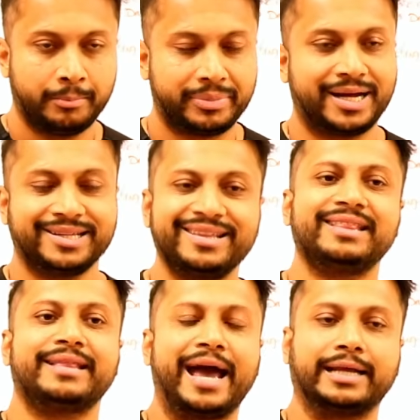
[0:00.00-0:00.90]
But other
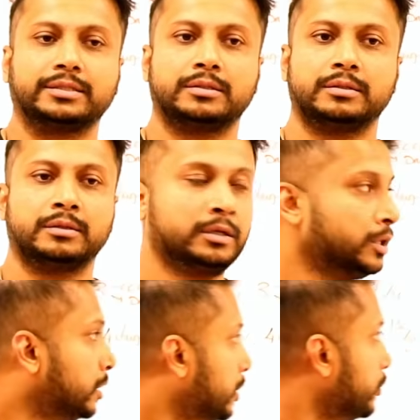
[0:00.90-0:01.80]
than that,
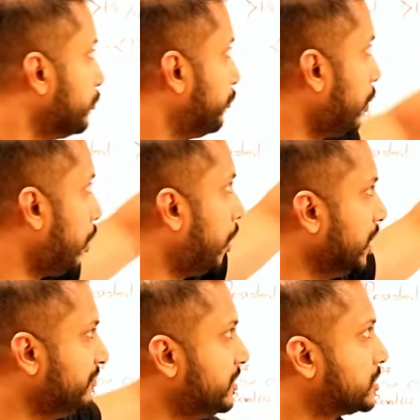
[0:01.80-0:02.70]
for
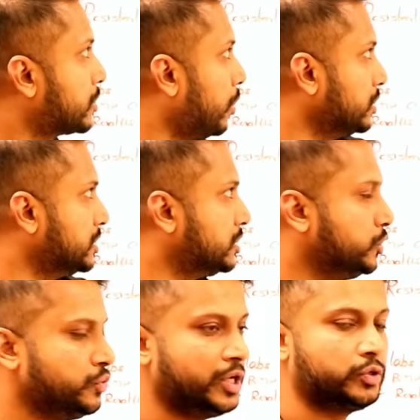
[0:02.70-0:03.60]
all of these causes,
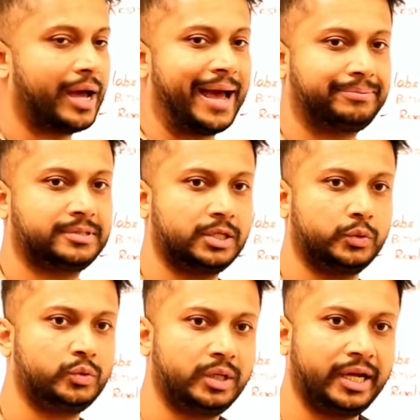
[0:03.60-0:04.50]
you need to
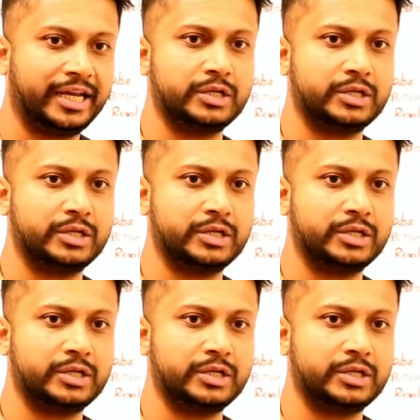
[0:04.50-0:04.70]
absolutely